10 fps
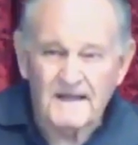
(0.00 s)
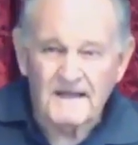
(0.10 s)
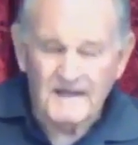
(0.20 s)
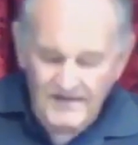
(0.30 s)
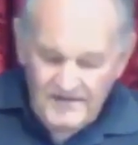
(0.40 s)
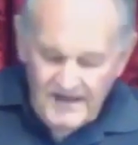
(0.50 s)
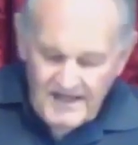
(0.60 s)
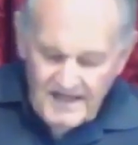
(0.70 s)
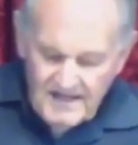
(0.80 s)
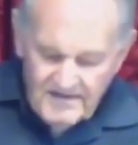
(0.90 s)

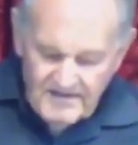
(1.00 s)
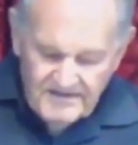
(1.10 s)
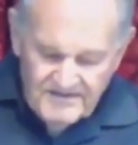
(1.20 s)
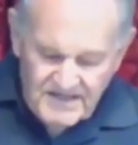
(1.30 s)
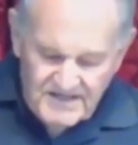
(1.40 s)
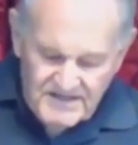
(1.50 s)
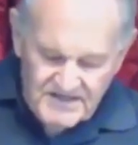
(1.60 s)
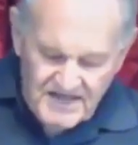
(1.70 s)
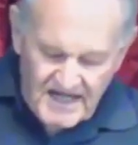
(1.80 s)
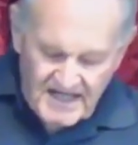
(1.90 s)
the Jesus
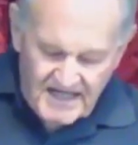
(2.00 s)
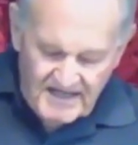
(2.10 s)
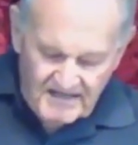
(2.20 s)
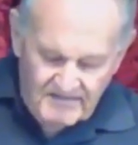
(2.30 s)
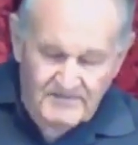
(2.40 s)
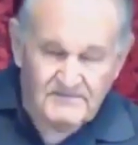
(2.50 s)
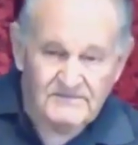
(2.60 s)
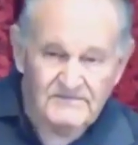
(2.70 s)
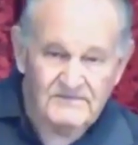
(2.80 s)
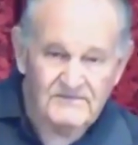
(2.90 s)
taking them
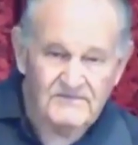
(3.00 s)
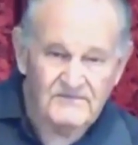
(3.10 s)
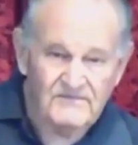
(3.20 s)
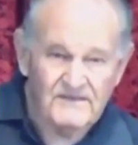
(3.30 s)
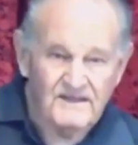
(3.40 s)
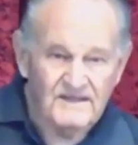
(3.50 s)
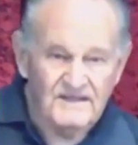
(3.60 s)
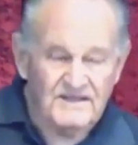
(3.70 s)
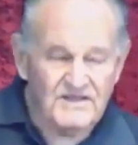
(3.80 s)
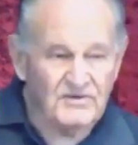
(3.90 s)

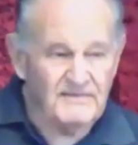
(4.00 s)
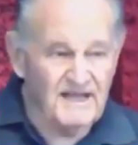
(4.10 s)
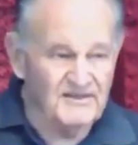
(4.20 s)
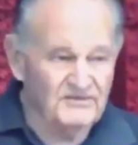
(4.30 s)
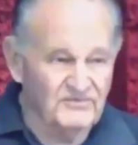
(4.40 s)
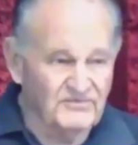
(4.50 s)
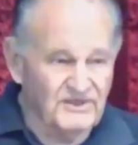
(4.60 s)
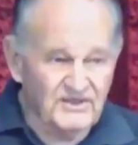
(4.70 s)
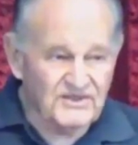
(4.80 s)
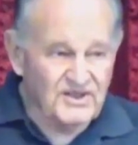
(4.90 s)
to a mountain. We're
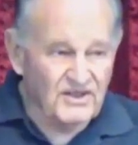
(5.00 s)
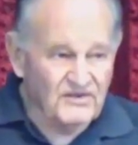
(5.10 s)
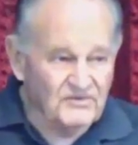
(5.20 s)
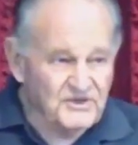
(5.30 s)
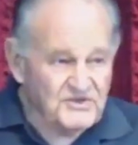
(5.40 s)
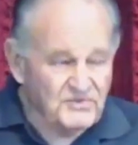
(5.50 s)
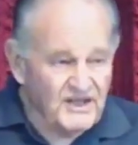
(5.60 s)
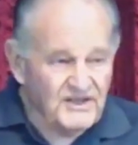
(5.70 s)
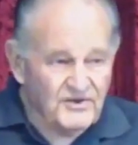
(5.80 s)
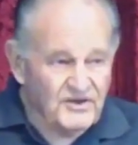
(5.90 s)
not told which one.
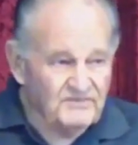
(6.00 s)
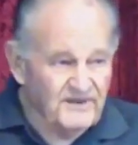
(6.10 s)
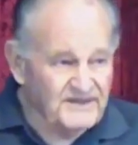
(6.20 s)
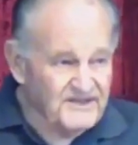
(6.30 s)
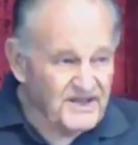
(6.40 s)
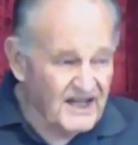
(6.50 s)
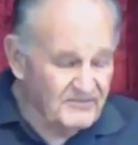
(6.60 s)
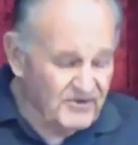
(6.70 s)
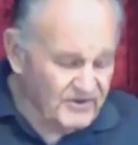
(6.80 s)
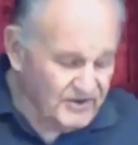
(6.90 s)
It could have been
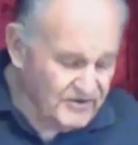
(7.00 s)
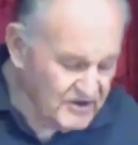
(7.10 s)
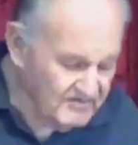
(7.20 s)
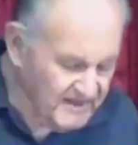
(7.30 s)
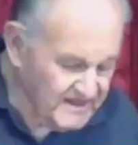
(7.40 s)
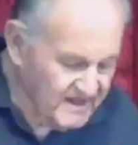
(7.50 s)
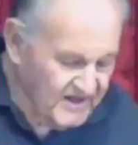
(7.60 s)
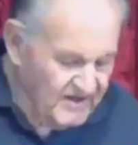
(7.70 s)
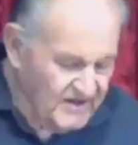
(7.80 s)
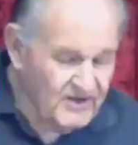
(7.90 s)
Tabor, it could have been
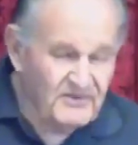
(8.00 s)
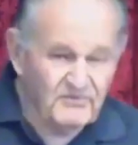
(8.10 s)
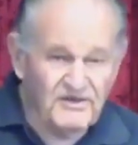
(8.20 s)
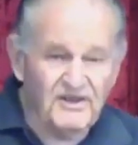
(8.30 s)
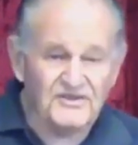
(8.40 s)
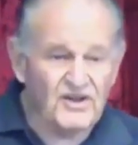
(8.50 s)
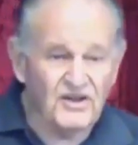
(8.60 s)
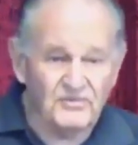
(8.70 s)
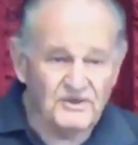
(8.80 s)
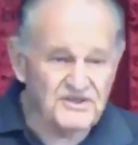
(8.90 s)
Hermon. We're not told
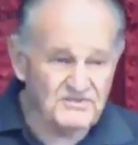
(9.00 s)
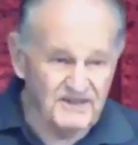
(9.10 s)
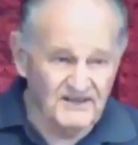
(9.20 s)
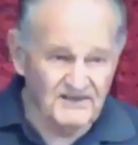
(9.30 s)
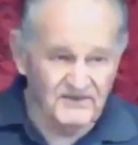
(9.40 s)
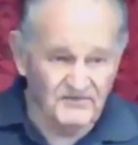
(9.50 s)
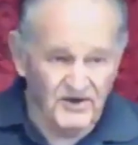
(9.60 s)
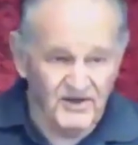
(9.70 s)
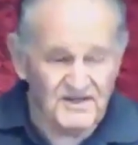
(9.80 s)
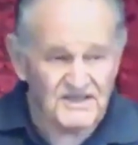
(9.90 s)
which mountain it was.